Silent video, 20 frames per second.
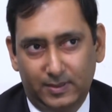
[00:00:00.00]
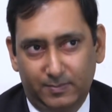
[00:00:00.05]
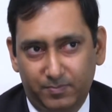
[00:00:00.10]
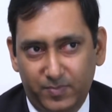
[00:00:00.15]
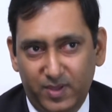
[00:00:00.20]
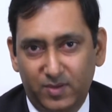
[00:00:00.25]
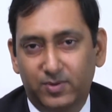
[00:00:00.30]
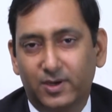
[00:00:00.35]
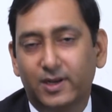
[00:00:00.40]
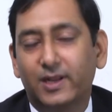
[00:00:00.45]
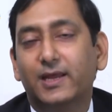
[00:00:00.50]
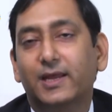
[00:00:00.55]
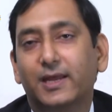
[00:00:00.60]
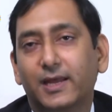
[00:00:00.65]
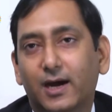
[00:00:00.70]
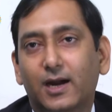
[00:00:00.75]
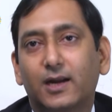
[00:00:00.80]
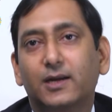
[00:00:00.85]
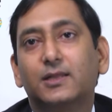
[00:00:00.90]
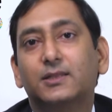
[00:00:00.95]
people
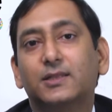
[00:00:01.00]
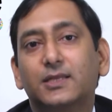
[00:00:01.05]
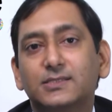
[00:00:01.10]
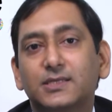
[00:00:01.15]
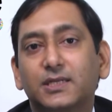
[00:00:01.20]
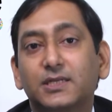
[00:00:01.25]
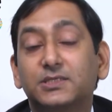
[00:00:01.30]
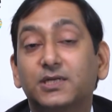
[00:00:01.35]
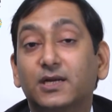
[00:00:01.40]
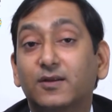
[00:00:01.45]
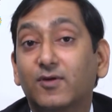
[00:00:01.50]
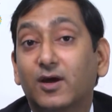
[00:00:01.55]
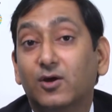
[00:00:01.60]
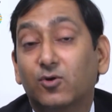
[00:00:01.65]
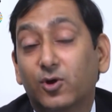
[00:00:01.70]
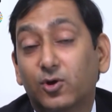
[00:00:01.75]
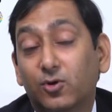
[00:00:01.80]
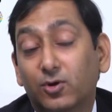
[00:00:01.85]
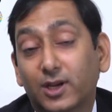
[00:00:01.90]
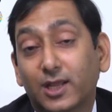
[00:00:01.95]
under this initiative are
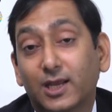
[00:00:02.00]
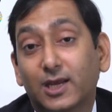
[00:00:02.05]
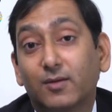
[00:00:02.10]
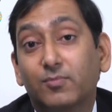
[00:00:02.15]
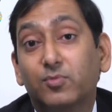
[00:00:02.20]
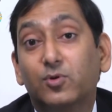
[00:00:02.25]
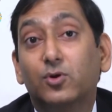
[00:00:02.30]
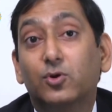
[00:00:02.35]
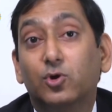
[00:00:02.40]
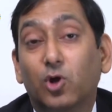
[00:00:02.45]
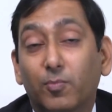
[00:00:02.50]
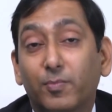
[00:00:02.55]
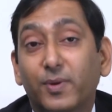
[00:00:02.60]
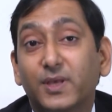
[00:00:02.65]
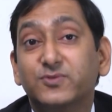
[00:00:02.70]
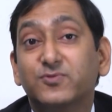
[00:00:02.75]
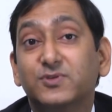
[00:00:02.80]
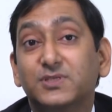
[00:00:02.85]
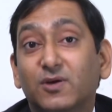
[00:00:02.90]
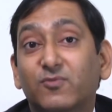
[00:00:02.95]
going to take up
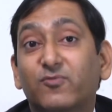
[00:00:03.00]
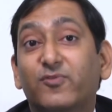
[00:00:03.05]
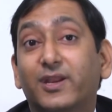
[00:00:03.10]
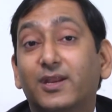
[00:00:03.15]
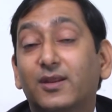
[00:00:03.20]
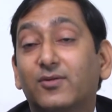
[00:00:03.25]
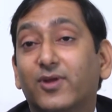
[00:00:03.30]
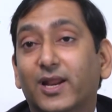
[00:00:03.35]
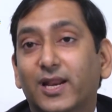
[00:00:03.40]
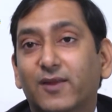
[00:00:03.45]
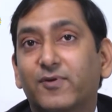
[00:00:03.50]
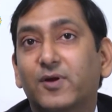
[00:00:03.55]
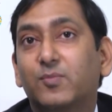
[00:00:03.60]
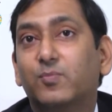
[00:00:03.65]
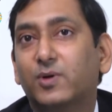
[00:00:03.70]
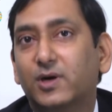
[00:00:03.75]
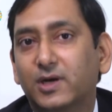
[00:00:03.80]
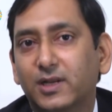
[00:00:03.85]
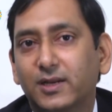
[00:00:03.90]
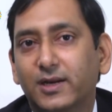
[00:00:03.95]
topics which are very relevant,
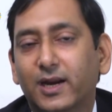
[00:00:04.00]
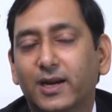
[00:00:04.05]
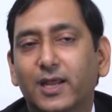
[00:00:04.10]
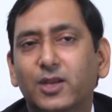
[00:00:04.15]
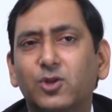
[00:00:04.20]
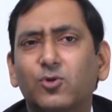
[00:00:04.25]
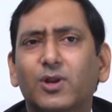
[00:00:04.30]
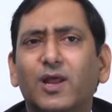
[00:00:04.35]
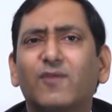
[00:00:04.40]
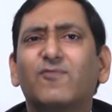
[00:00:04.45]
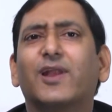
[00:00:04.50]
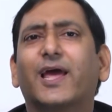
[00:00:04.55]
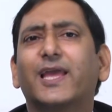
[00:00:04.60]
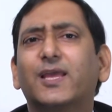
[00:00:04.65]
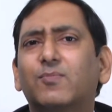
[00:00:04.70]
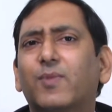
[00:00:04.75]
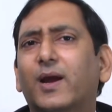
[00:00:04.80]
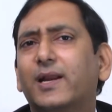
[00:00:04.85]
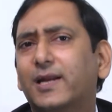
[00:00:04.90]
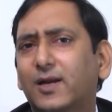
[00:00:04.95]
pertinent, and you'll have
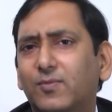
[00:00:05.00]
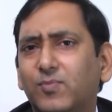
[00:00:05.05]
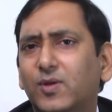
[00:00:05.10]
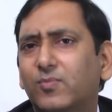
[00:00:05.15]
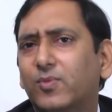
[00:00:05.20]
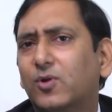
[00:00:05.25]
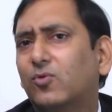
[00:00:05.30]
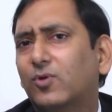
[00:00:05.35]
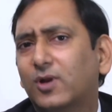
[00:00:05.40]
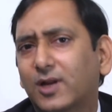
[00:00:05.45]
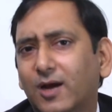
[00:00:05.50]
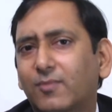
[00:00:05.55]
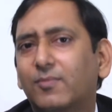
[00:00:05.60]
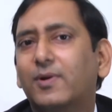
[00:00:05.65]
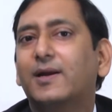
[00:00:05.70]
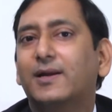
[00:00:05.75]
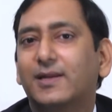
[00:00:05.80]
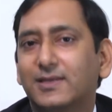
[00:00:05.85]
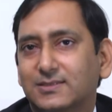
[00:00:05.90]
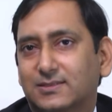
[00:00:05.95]
like-minded people who will come
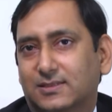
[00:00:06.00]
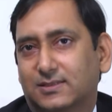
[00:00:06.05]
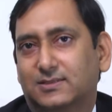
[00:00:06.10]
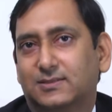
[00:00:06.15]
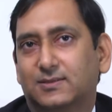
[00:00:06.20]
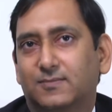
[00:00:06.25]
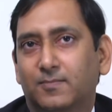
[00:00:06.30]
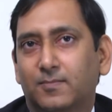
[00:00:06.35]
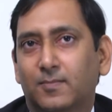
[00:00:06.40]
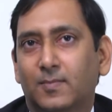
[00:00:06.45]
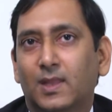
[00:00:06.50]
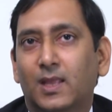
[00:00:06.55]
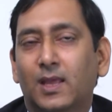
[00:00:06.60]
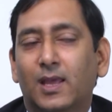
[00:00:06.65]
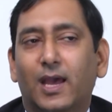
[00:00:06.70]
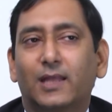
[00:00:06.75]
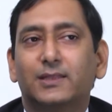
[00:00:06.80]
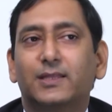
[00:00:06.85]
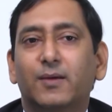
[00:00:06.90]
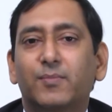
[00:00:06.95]
and discuss.
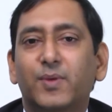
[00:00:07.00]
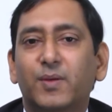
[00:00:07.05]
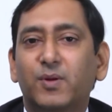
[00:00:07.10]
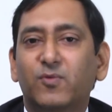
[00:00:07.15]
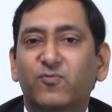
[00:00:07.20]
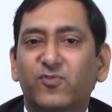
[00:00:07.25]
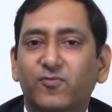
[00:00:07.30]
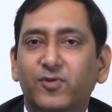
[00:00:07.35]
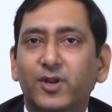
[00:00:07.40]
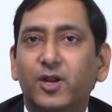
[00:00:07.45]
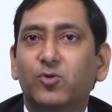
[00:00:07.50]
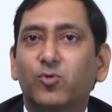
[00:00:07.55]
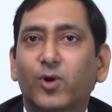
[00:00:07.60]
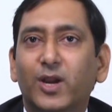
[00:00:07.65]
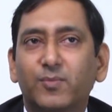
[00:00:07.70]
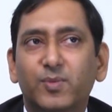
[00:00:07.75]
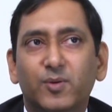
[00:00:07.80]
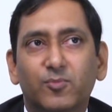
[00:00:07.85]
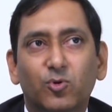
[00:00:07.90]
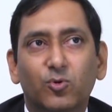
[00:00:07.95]
And there are maybe 15 or
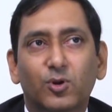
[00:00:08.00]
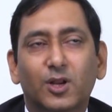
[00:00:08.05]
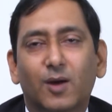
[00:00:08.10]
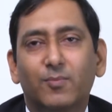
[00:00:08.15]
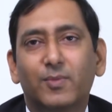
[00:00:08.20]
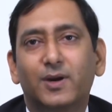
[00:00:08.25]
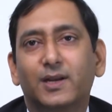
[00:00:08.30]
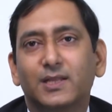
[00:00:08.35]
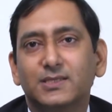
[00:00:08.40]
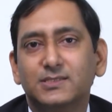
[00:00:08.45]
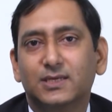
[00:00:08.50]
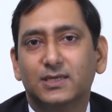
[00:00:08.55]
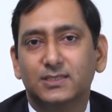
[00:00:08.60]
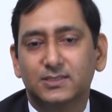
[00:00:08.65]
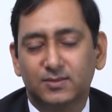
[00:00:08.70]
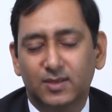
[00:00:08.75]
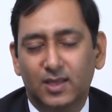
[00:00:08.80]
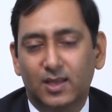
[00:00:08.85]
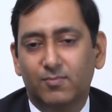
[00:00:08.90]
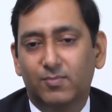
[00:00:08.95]
20 people who will come and
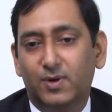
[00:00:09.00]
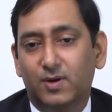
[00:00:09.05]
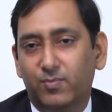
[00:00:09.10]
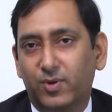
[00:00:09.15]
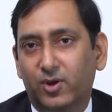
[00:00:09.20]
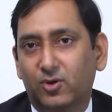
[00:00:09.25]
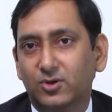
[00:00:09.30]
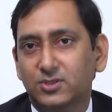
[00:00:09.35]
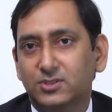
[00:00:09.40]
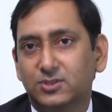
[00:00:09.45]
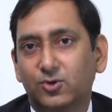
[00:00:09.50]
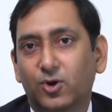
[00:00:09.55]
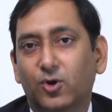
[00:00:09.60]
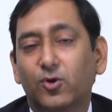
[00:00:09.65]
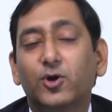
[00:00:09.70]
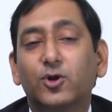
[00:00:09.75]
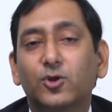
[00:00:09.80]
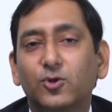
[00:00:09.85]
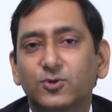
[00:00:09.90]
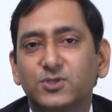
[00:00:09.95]
discuss, but because you're
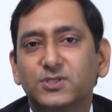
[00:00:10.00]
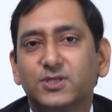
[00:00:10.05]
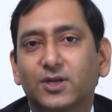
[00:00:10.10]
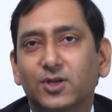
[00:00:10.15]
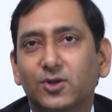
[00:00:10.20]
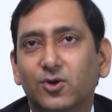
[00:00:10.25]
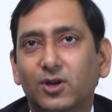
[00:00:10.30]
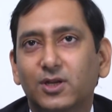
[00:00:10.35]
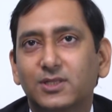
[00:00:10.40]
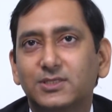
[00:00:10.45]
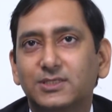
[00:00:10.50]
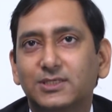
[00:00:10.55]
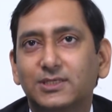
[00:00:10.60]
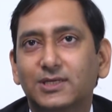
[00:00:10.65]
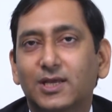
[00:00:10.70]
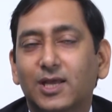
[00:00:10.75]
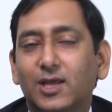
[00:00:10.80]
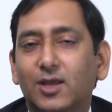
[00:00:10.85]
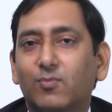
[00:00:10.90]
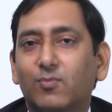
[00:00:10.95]
going to use technology,
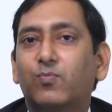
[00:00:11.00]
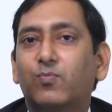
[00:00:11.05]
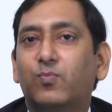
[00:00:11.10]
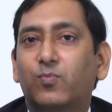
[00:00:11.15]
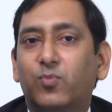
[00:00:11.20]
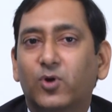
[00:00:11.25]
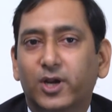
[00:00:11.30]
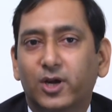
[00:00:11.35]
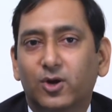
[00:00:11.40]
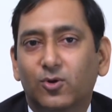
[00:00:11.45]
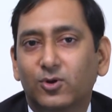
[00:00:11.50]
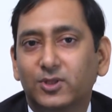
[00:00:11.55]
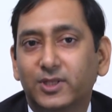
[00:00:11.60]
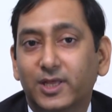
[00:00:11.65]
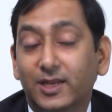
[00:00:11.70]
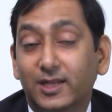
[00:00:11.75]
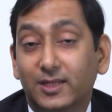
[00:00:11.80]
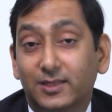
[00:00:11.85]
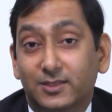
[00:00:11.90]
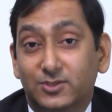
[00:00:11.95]
put it over
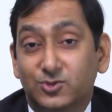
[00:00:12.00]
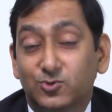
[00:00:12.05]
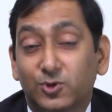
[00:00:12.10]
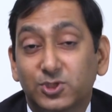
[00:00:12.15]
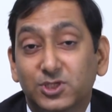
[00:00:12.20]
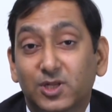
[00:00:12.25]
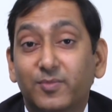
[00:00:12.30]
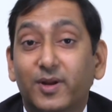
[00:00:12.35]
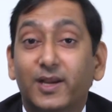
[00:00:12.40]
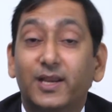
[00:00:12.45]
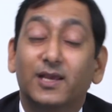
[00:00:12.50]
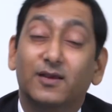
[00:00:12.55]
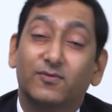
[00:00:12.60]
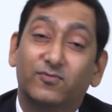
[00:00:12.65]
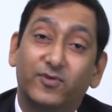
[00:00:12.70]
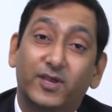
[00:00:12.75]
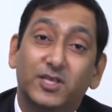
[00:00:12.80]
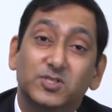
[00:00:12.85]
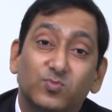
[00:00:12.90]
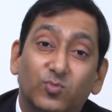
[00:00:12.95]
there in social media,
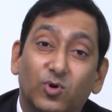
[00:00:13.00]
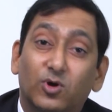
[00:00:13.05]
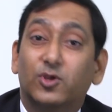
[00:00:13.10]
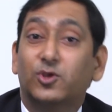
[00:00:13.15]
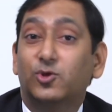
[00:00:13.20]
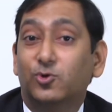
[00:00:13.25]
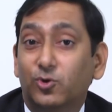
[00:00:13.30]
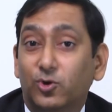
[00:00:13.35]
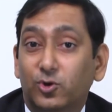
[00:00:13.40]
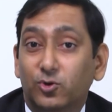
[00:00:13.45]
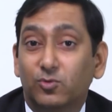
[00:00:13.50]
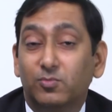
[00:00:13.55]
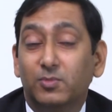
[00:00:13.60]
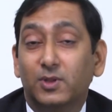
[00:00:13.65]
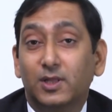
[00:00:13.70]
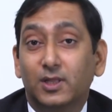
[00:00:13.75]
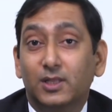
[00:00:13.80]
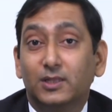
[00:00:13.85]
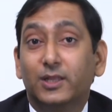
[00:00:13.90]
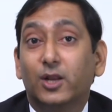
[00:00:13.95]
Facebook, YouTube,
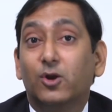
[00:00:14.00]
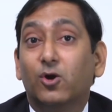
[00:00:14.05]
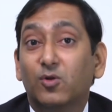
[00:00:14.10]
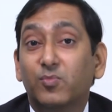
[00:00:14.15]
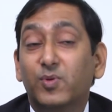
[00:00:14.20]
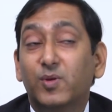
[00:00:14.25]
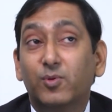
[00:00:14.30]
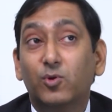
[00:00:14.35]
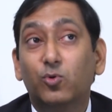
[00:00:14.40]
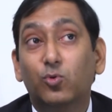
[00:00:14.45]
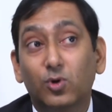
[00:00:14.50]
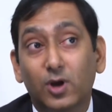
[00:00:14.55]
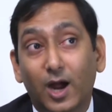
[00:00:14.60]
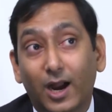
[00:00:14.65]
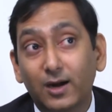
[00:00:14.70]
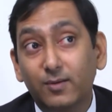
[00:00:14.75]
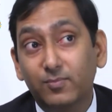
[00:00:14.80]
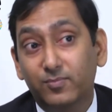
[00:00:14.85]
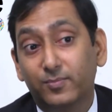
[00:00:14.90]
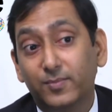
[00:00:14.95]
there are a lot of people who
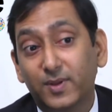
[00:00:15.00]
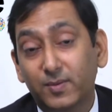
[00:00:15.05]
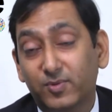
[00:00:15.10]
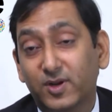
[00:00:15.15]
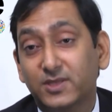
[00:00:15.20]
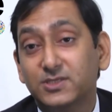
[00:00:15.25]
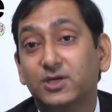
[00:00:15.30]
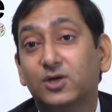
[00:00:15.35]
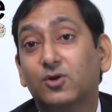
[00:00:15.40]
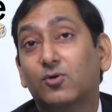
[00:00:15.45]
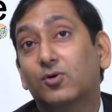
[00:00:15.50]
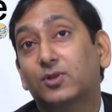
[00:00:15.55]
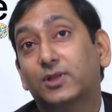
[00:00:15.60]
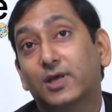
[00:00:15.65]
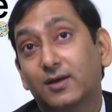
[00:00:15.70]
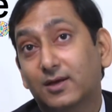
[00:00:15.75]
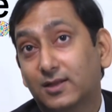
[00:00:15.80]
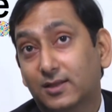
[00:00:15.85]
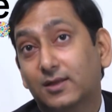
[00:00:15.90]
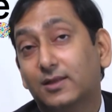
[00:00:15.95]
can't be present over
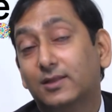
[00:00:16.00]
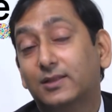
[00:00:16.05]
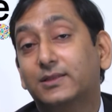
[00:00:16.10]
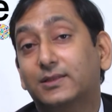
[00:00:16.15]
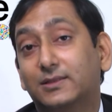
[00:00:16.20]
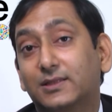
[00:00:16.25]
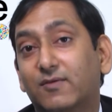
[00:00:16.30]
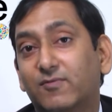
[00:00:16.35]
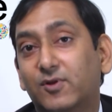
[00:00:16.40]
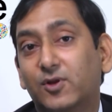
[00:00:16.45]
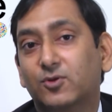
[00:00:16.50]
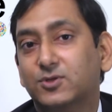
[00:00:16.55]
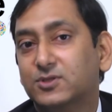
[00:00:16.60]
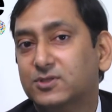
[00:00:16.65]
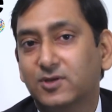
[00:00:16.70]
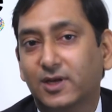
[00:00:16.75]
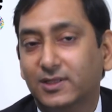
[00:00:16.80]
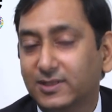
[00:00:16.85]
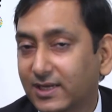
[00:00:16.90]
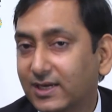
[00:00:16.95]
there, they will use it.
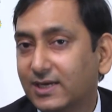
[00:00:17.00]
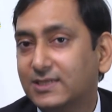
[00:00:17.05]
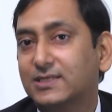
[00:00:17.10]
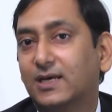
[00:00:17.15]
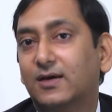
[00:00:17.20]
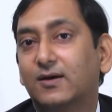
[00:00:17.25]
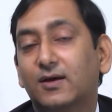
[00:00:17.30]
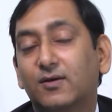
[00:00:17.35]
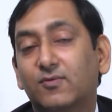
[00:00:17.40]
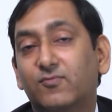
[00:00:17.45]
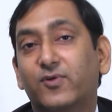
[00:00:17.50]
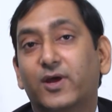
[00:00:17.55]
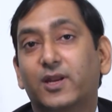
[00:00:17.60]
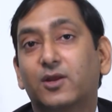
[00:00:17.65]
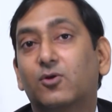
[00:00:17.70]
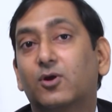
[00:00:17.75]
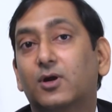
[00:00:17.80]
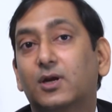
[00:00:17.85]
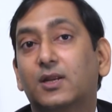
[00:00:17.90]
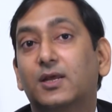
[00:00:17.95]
So I think it's a very
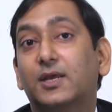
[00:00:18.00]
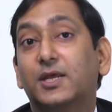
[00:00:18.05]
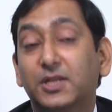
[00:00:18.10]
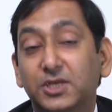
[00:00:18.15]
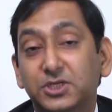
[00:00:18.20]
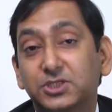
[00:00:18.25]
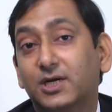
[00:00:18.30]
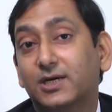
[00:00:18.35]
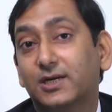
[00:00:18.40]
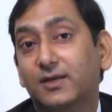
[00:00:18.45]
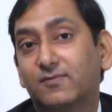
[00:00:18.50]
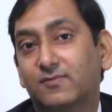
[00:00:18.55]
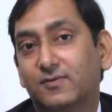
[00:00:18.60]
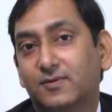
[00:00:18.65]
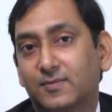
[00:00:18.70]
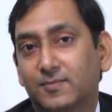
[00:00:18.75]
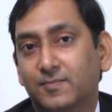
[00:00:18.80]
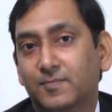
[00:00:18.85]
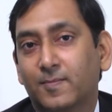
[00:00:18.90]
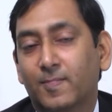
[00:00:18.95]
good initiative,
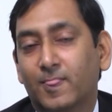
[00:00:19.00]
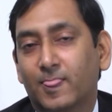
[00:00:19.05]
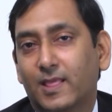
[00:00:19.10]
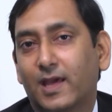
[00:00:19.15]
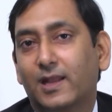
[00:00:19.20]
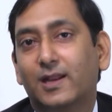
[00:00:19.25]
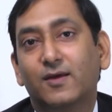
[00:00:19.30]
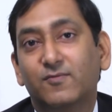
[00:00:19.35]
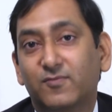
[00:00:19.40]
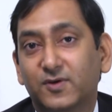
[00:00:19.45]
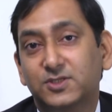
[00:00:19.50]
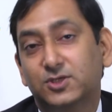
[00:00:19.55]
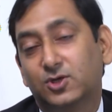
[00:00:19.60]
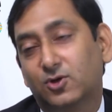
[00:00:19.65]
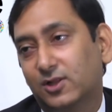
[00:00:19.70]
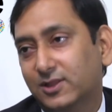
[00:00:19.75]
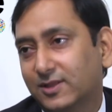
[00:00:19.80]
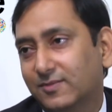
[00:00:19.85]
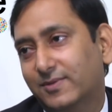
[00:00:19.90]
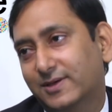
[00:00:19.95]
and I wish it all the